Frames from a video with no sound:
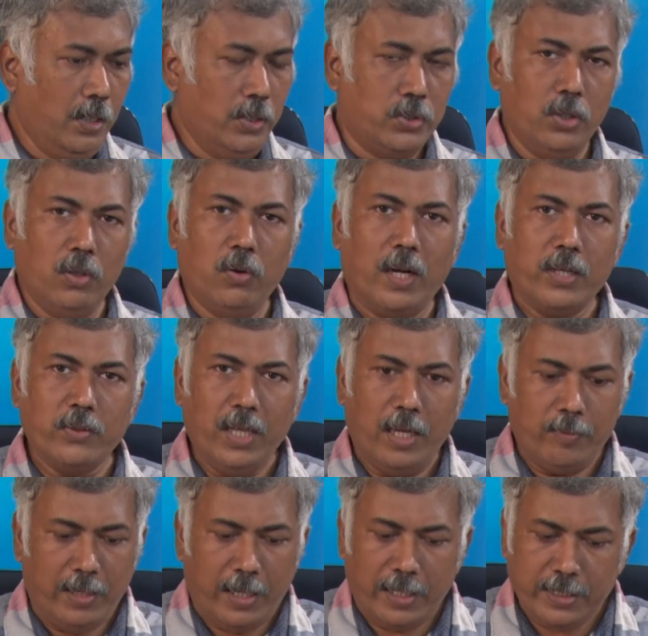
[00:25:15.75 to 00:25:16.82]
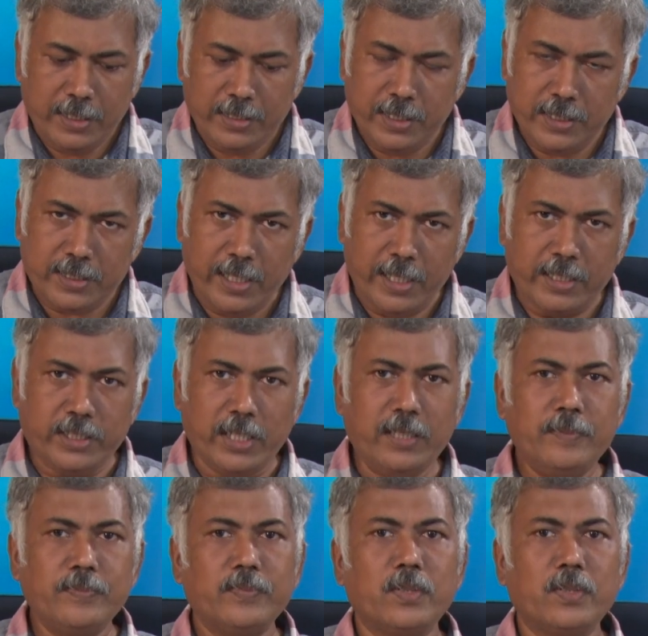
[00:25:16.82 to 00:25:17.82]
So, what we have learned in this lecture?